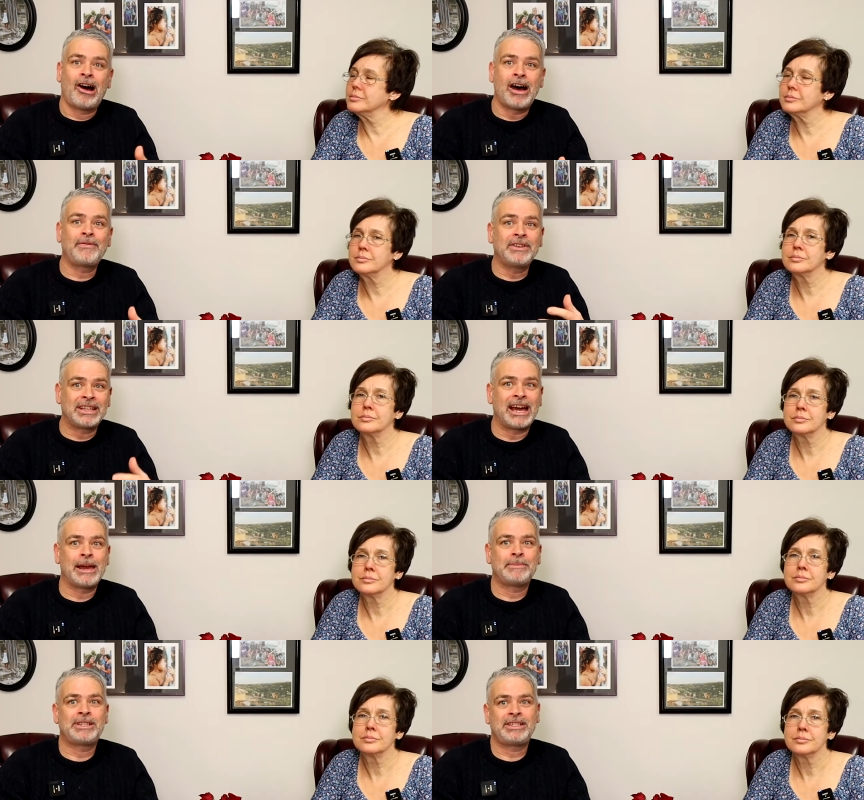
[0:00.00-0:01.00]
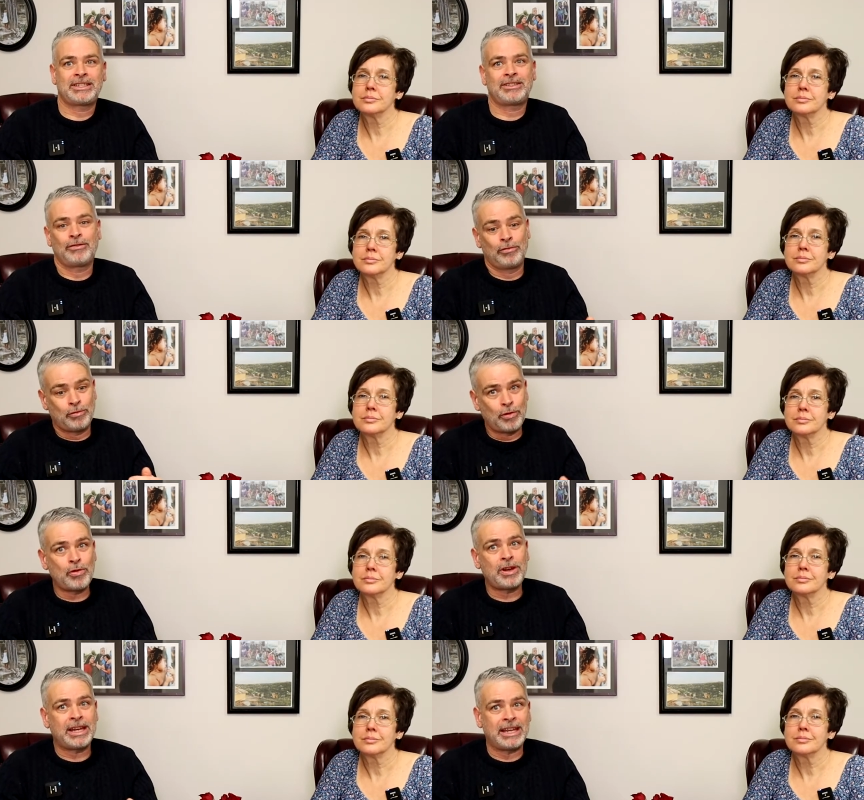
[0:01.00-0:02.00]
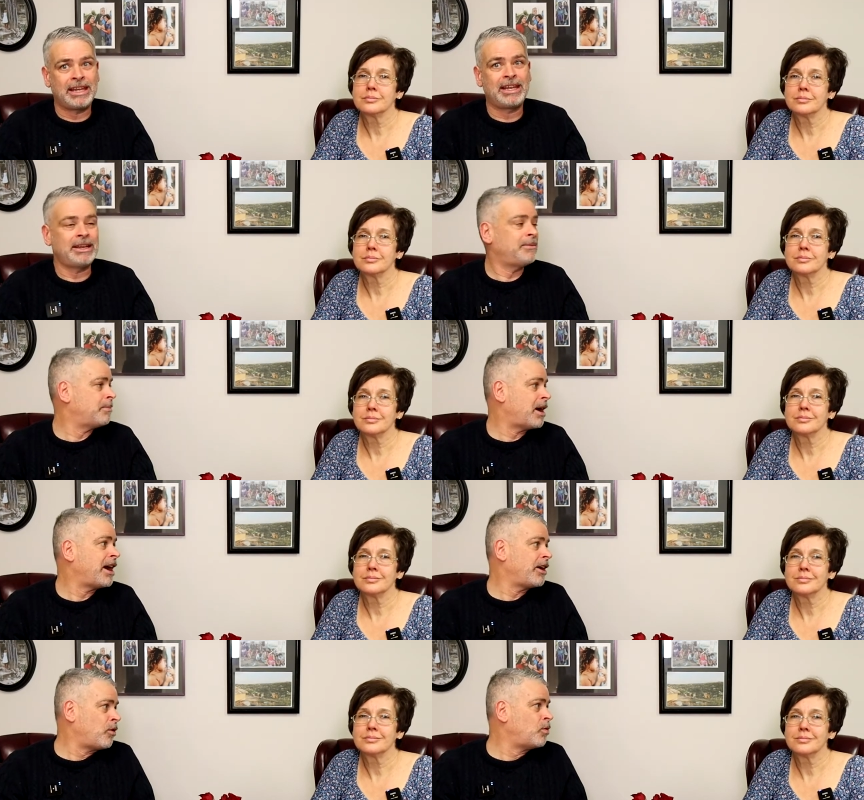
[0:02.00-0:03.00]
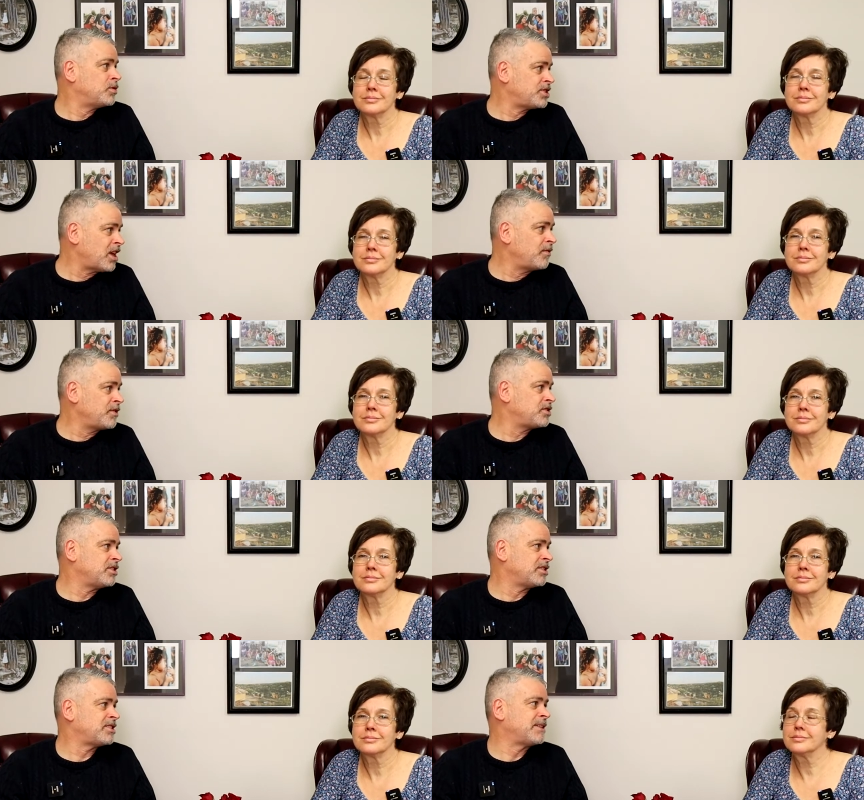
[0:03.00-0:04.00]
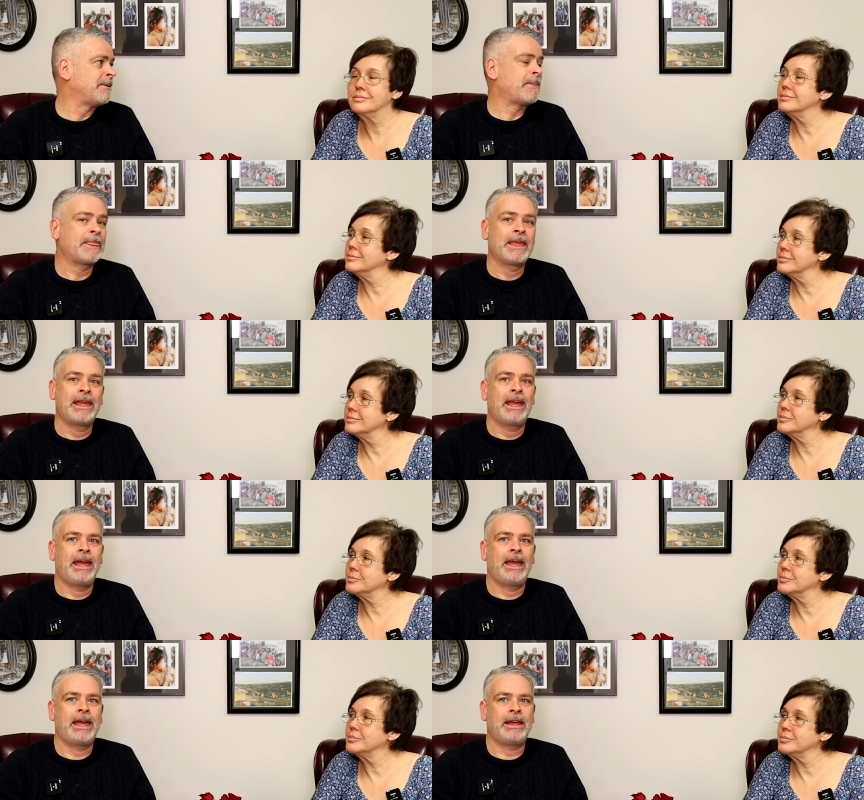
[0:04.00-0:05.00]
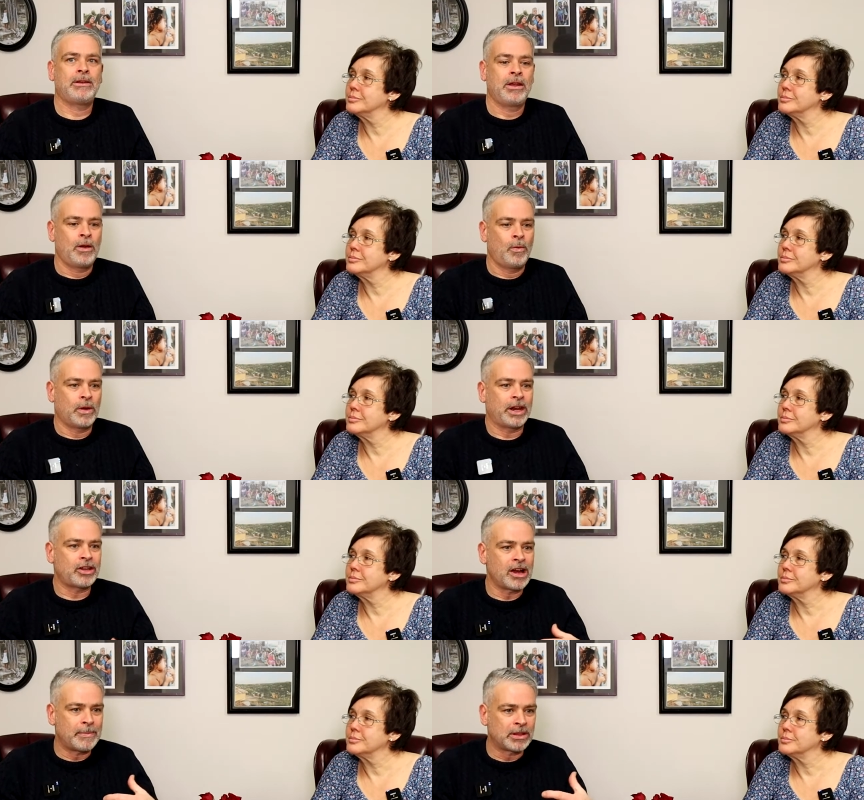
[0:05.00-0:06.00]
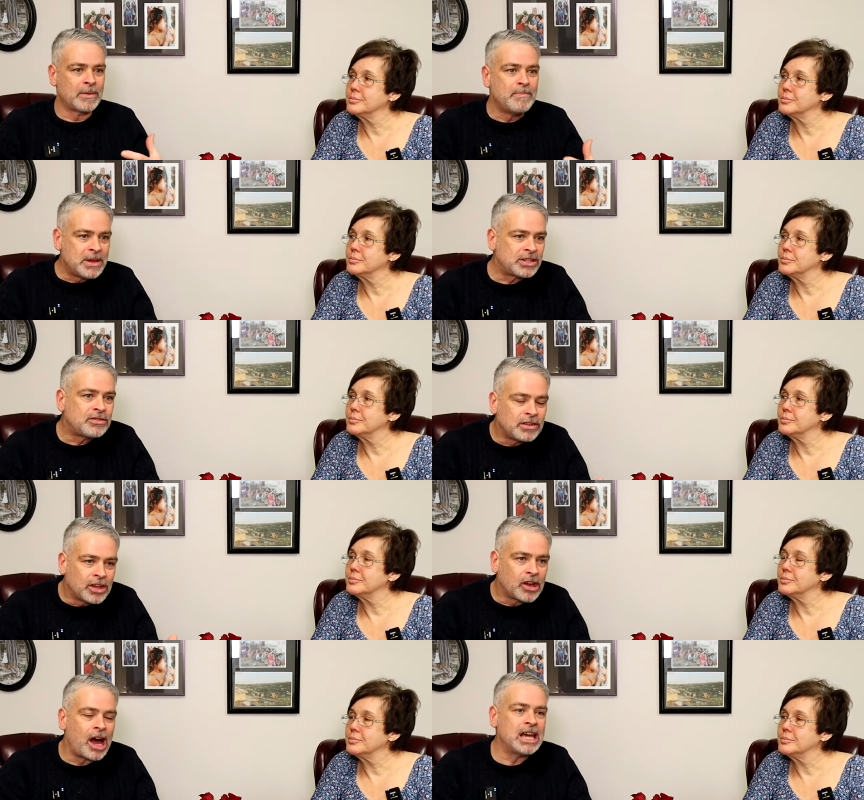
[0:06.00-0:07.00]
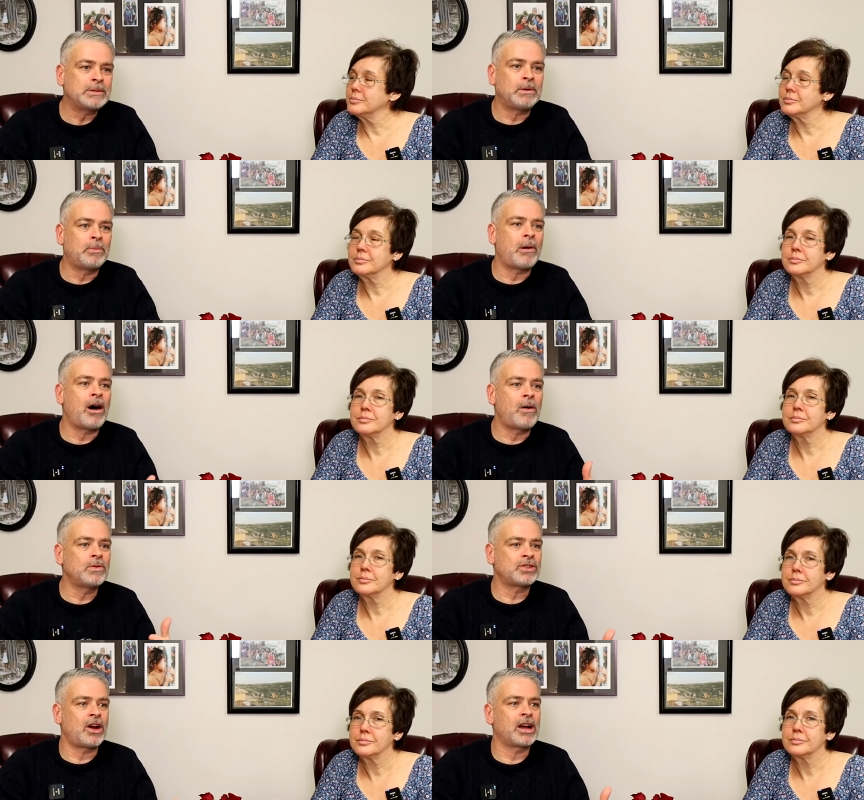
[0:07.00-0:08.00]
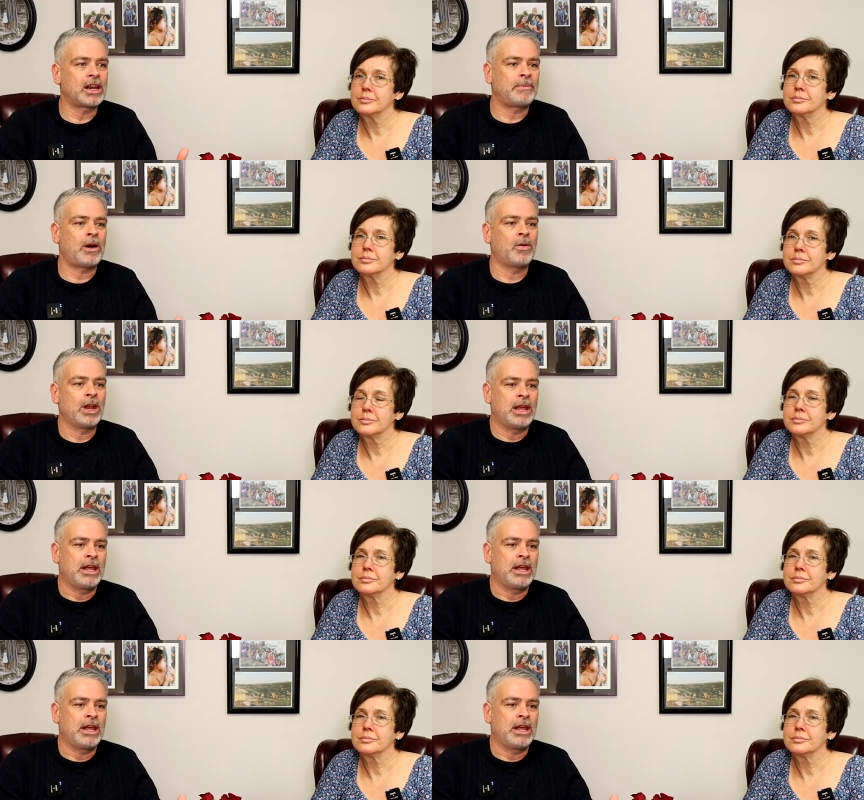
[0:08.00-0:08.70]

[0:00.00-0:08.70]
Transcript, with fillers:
Speaker 1: Oftentimes it's rooted in my own selfishness. Mm. And when I talk about the mystery of the gospel, Paul was talking about